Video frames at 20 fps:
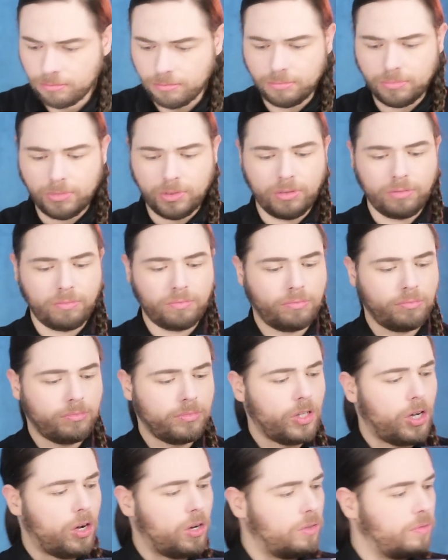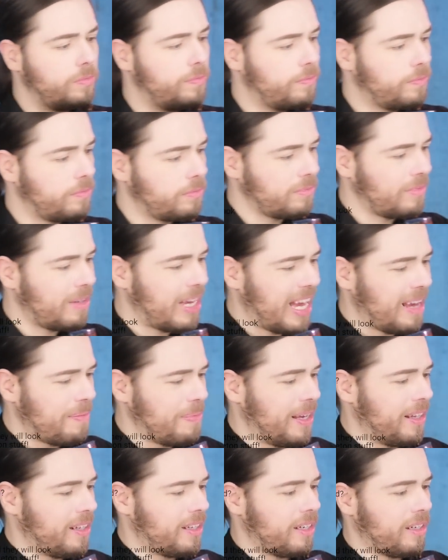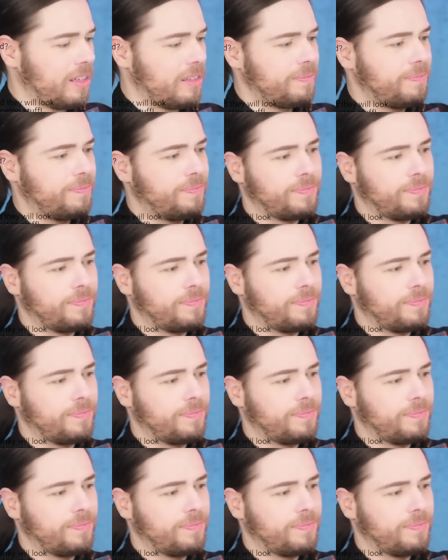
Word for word: No, maybe a little.